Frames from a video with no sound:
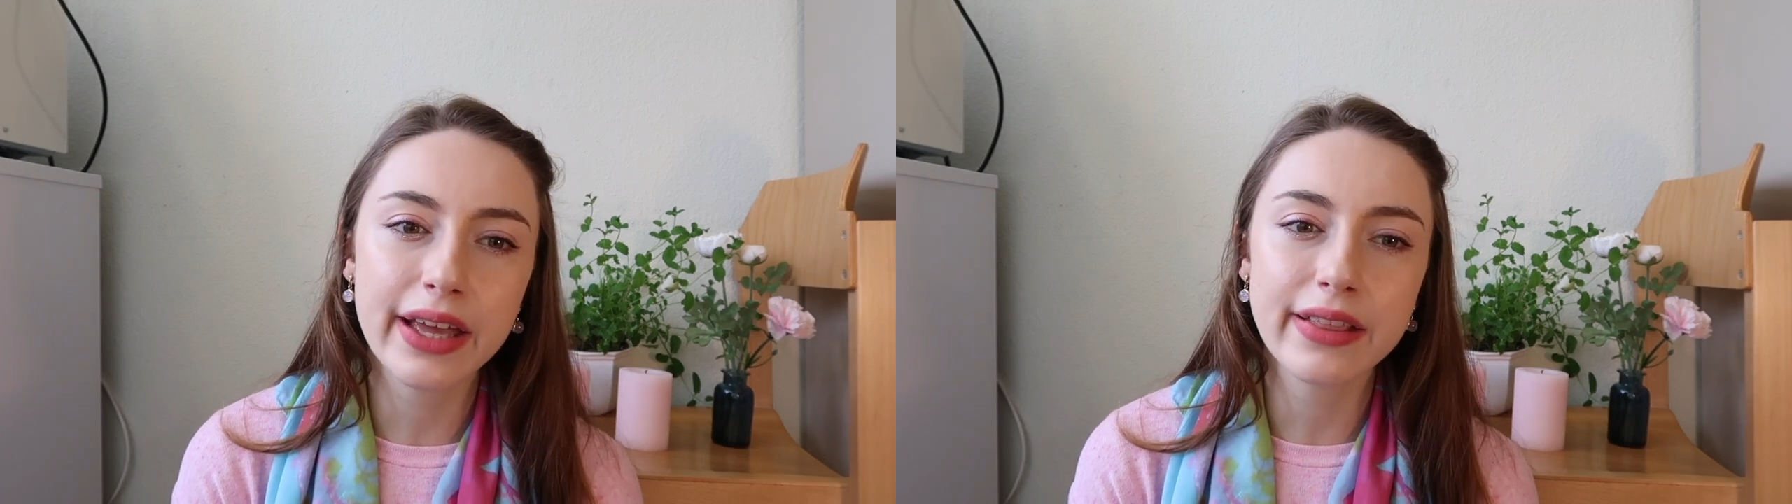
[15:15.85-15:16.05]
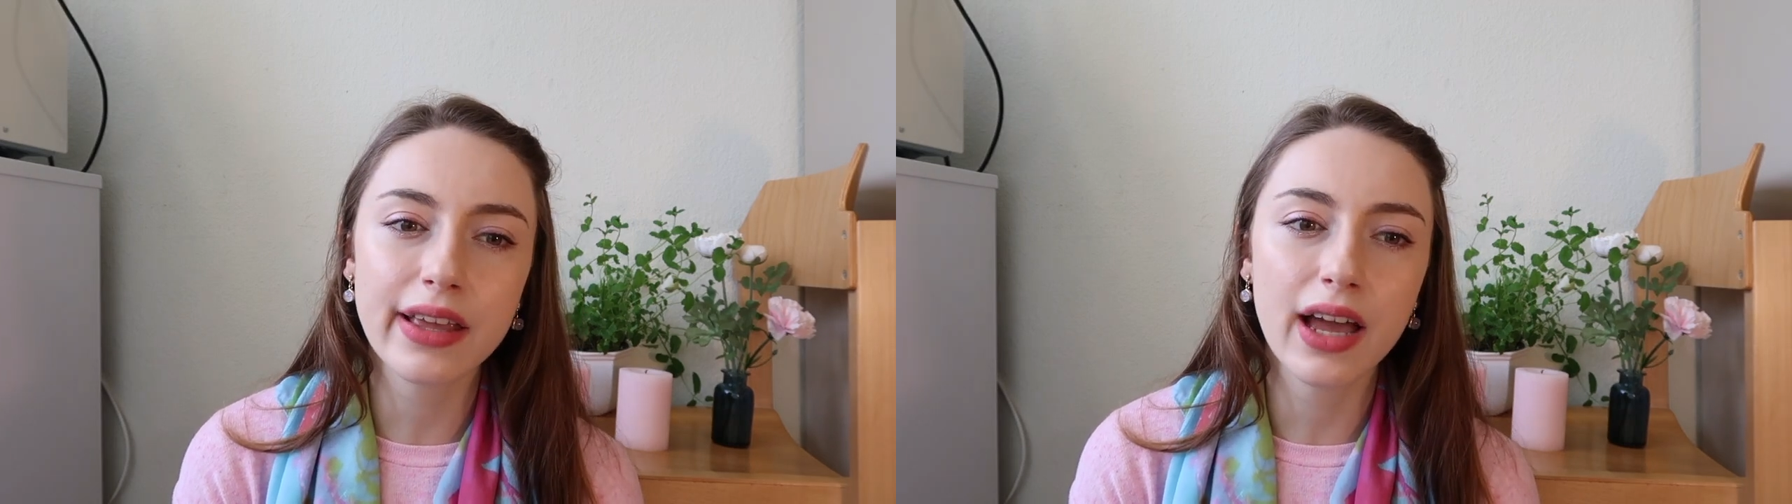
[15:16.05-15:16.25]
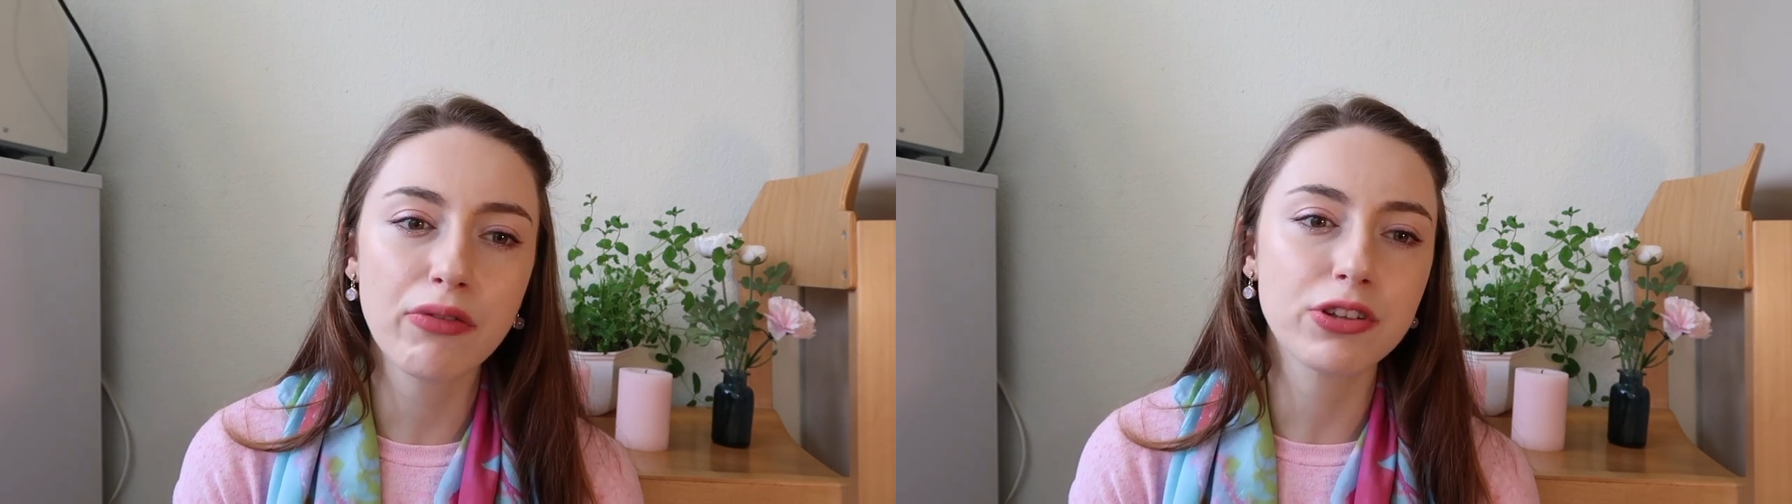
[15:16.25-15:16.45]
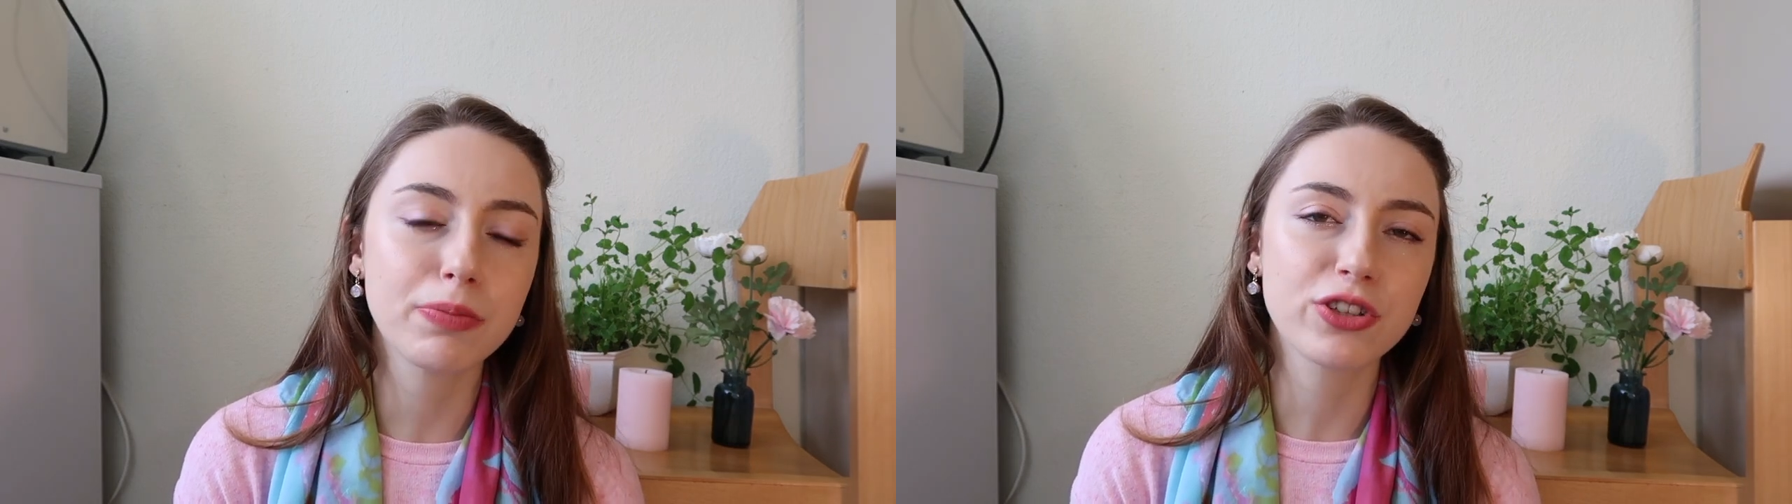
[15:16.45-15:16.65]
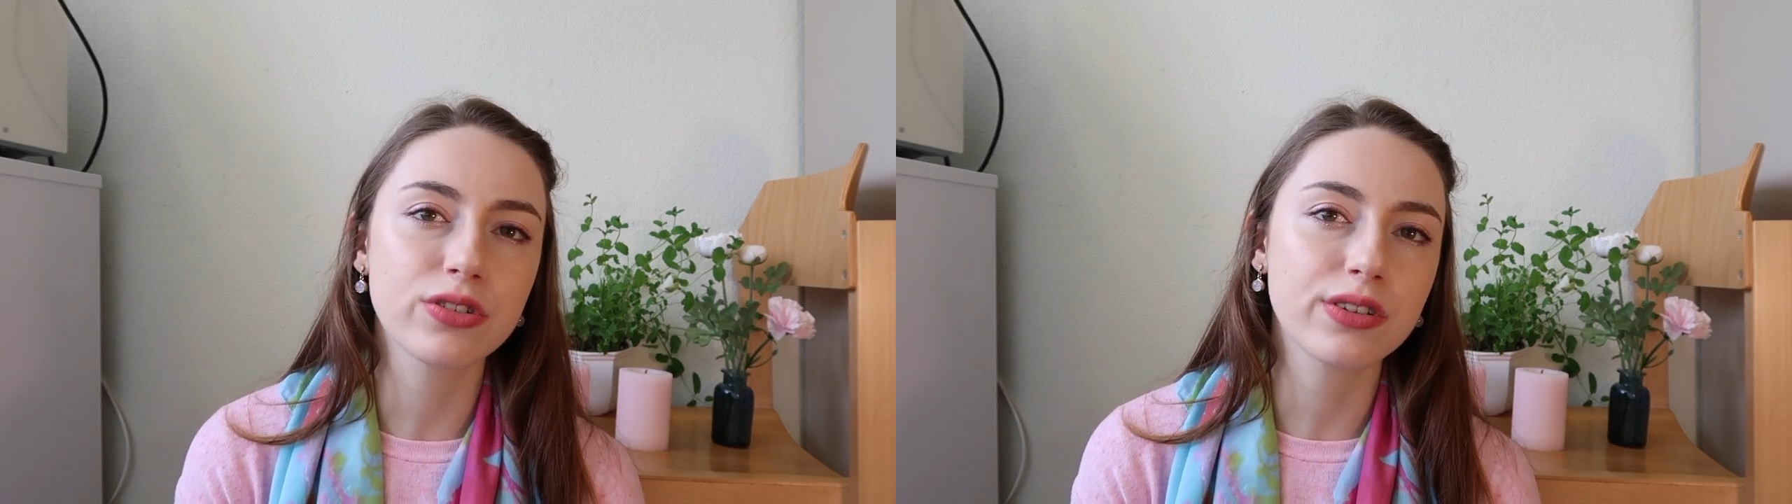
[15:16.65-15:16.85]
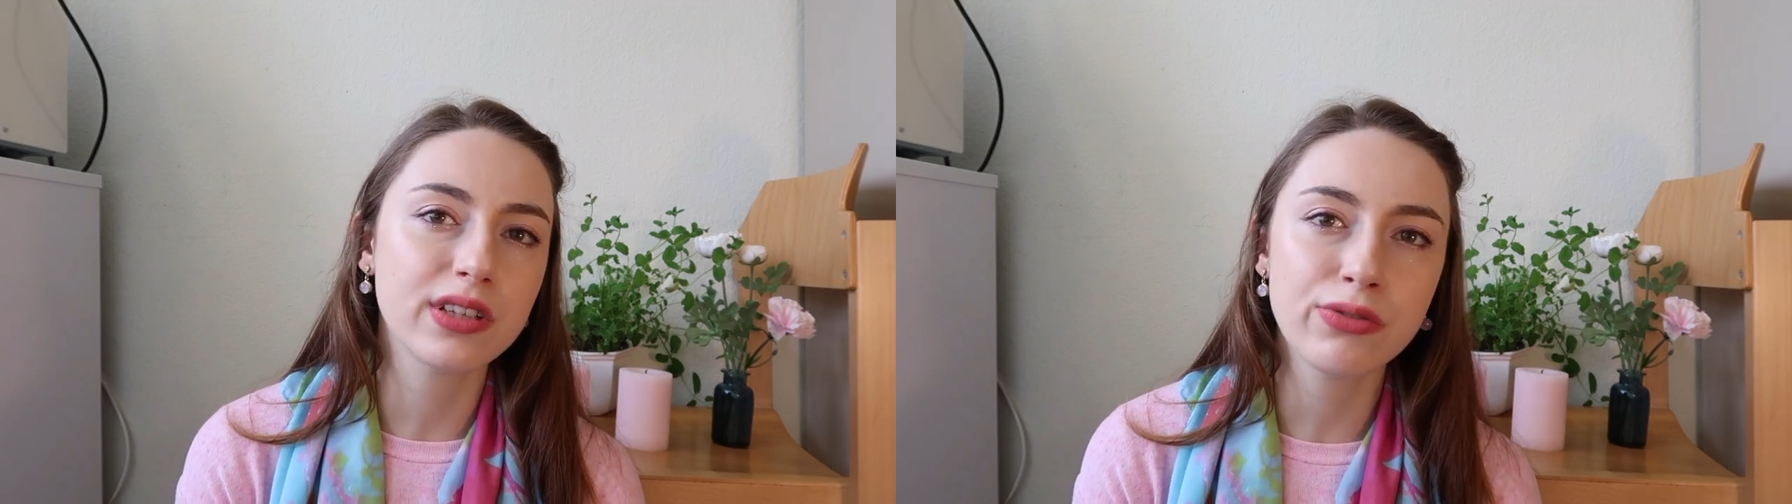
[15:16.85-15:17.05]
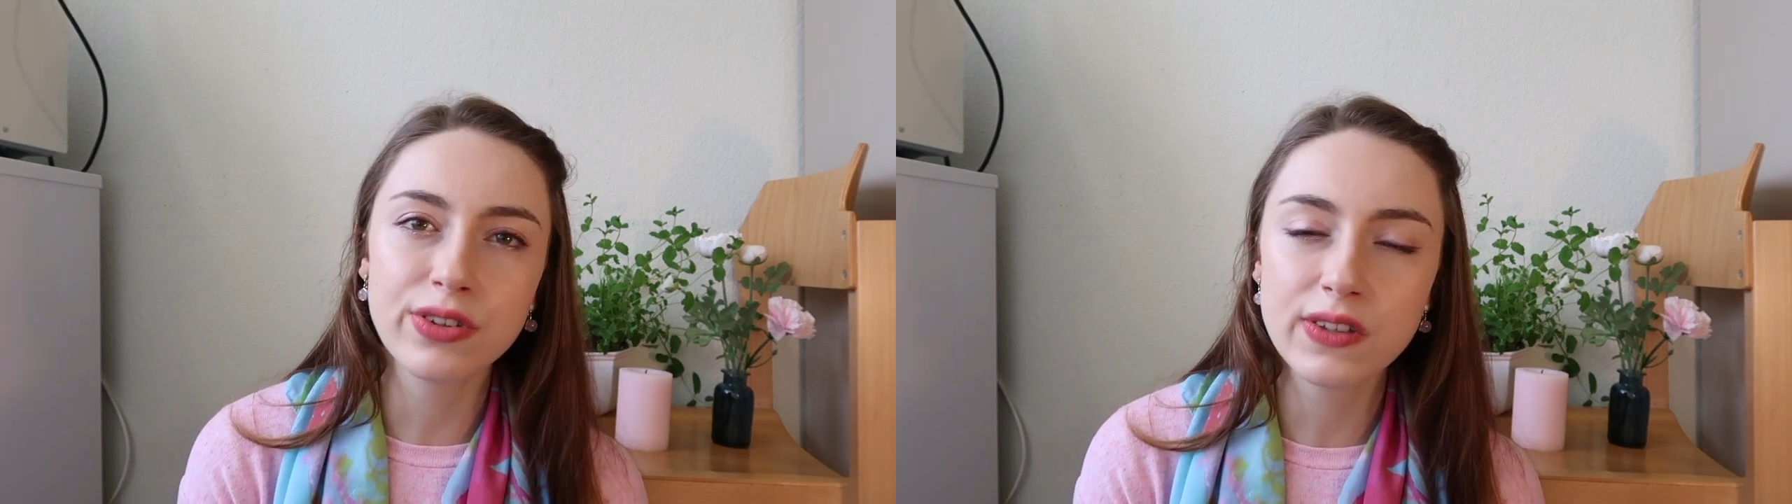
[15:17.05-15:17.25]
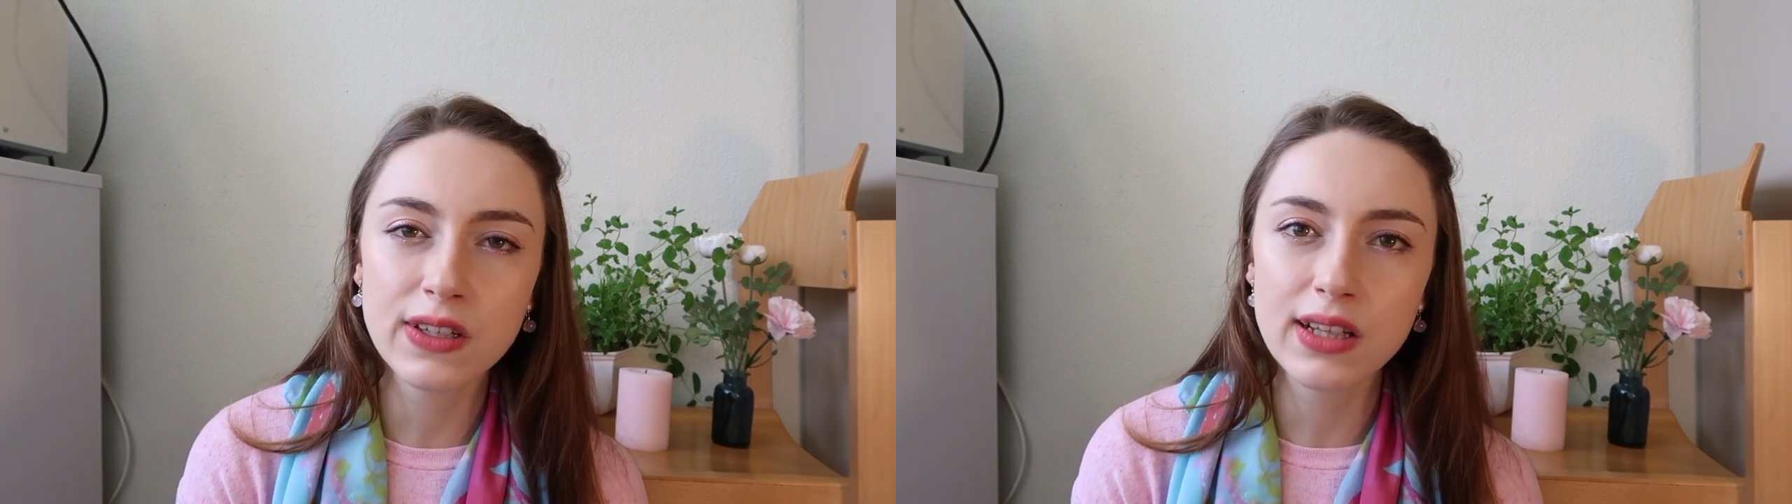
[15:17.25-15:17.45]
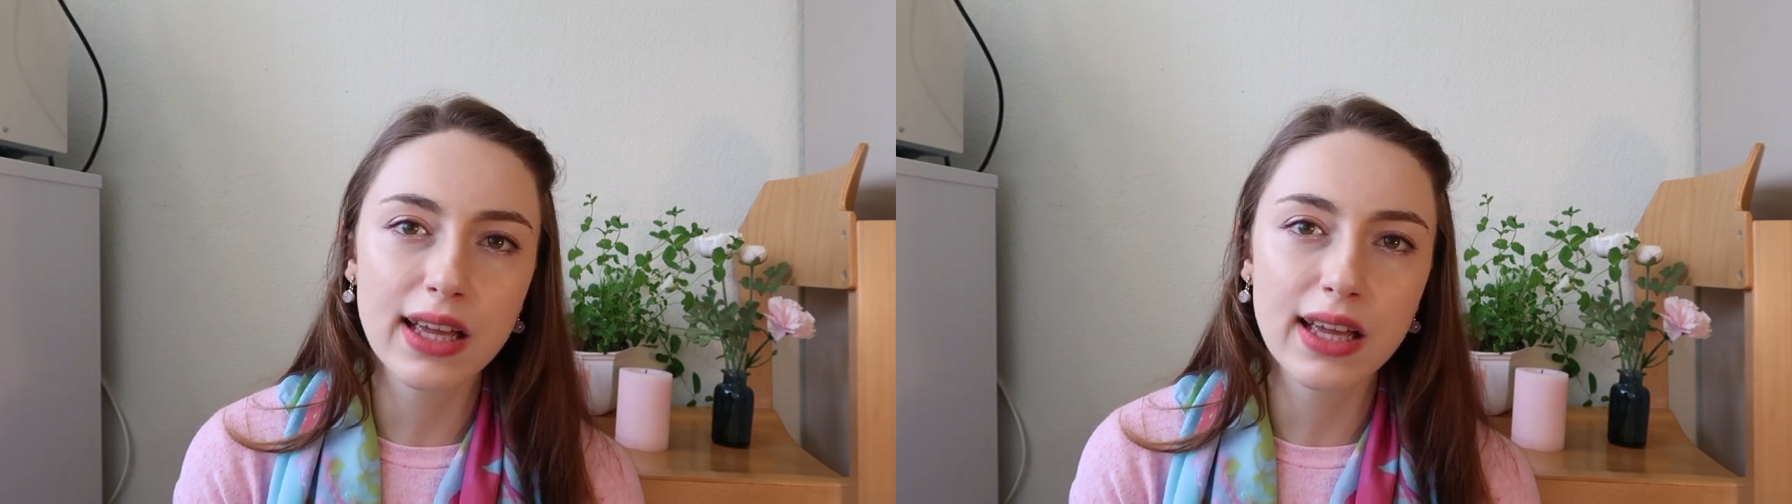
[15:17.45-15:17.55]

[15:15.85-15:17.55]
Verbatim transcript: and they have a special activity